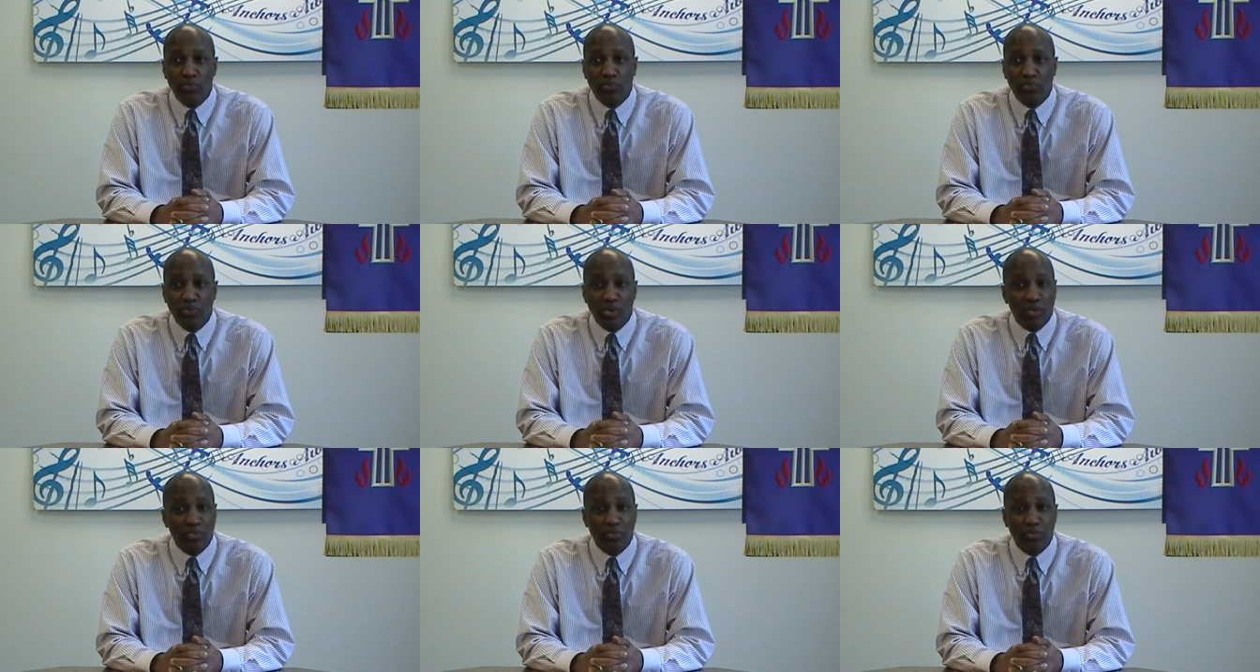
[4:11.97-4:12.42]

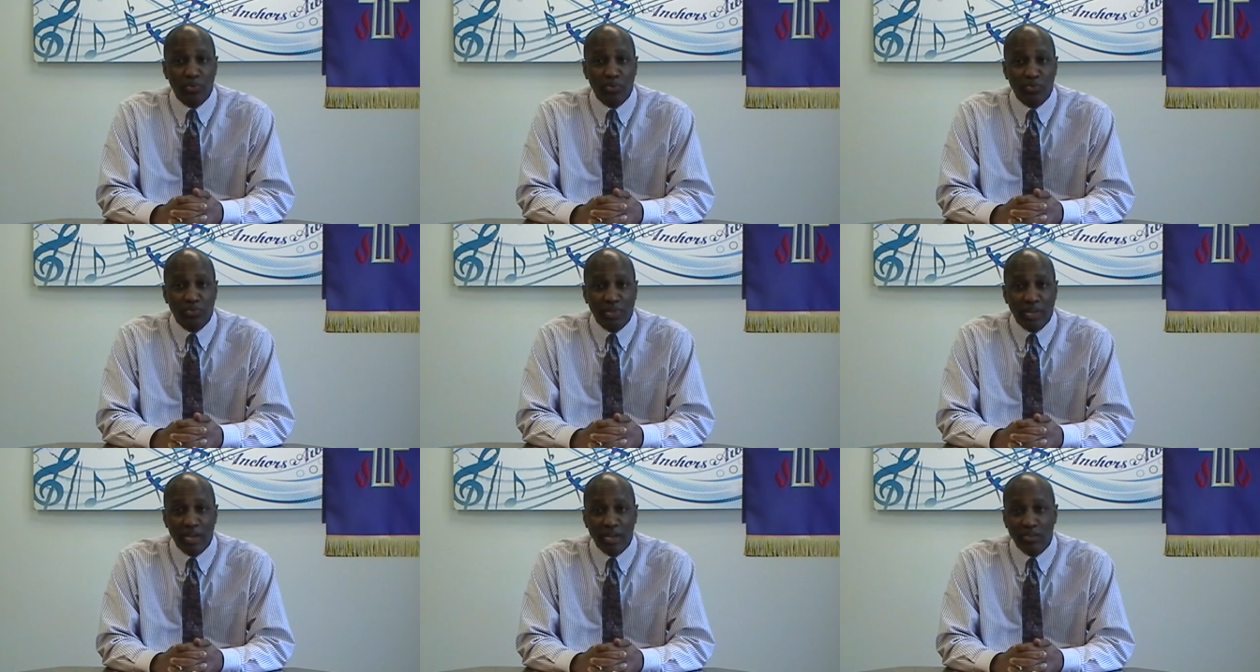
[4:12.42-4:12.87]
structural
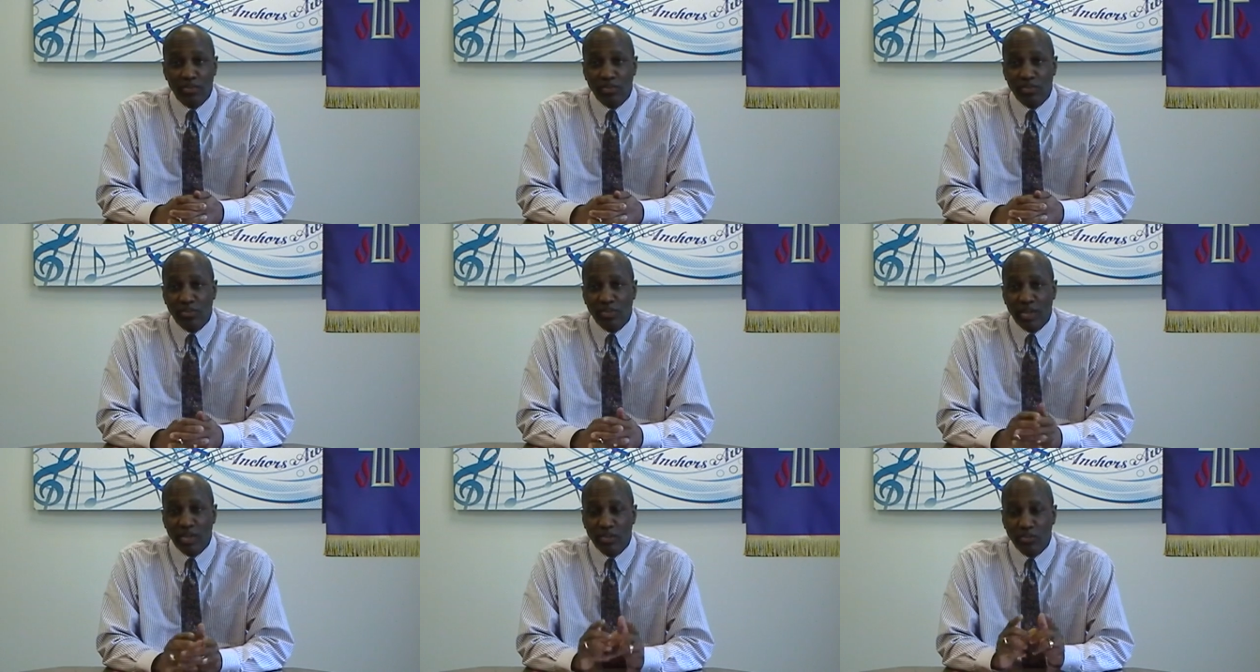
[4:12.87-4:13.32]

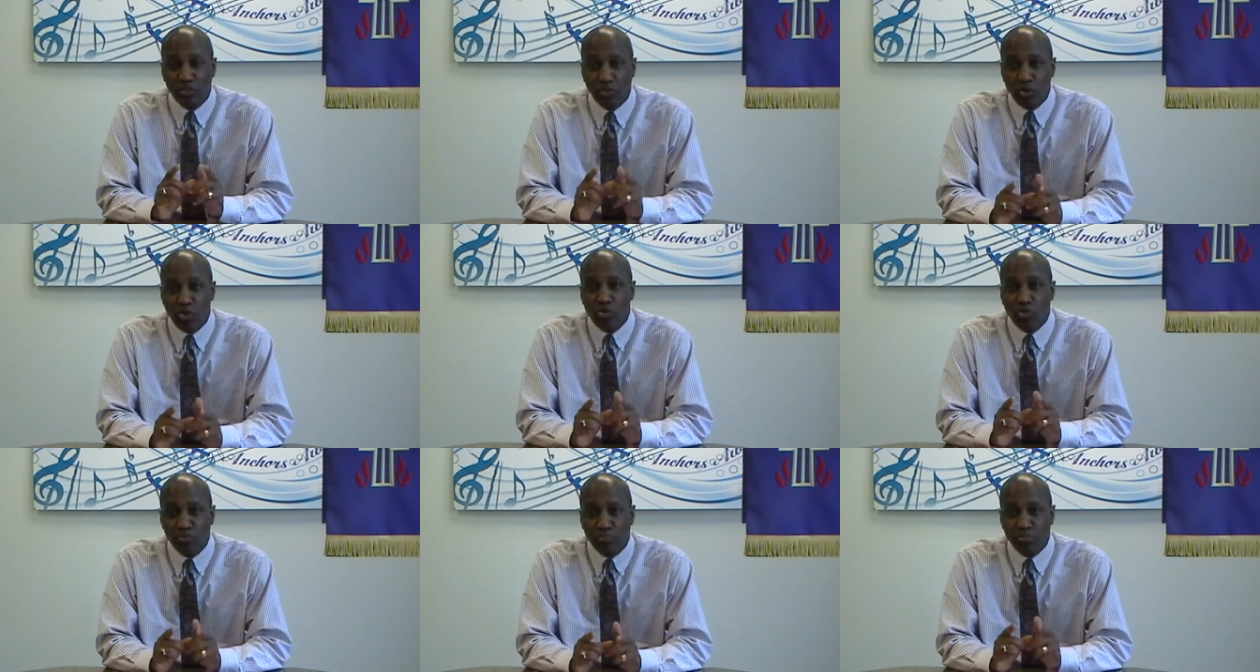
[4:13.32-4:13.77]
changes in
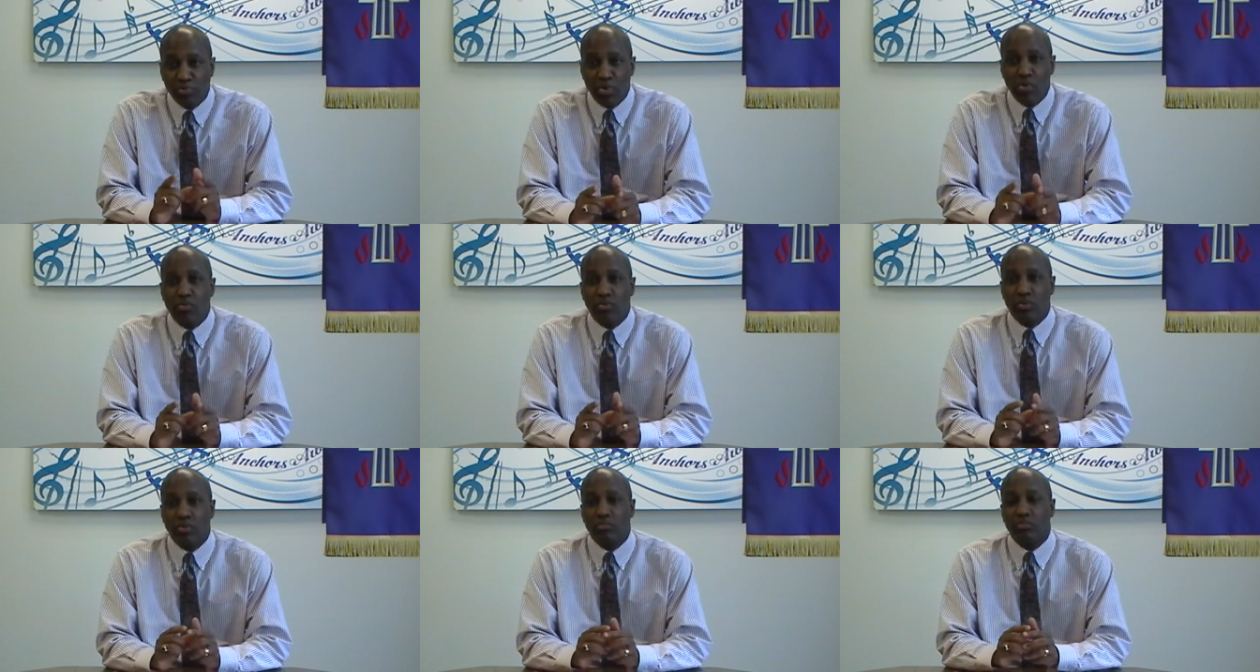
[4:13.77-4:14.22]
those
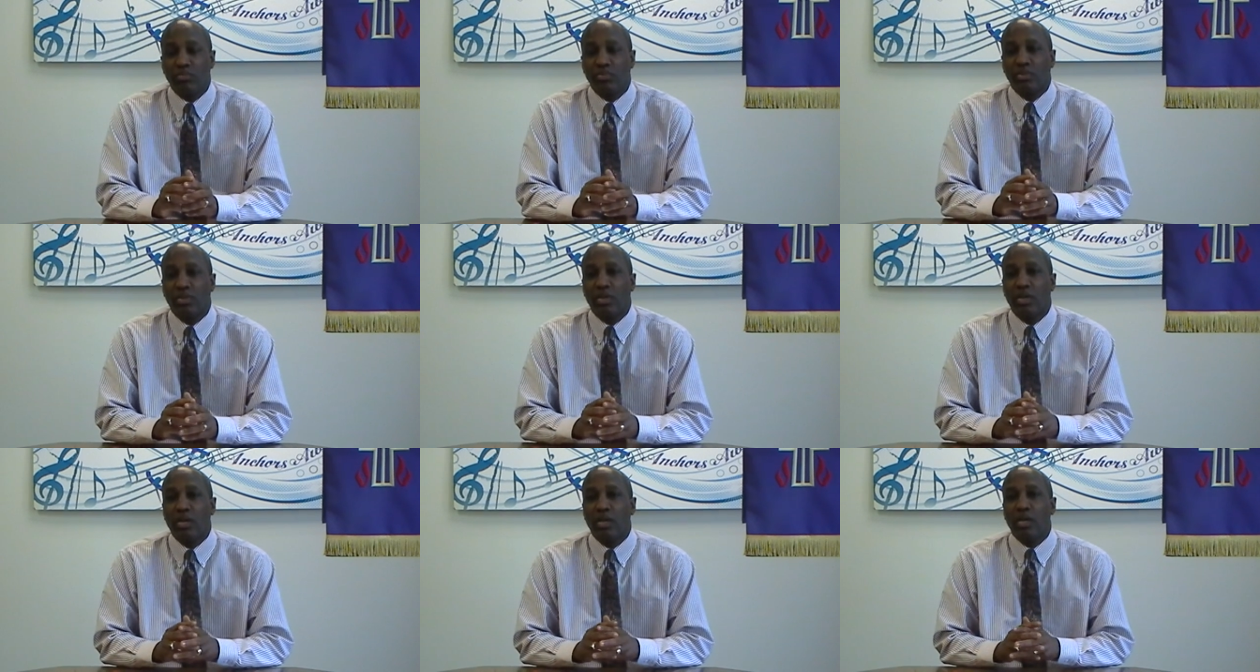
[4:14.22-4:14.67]
programs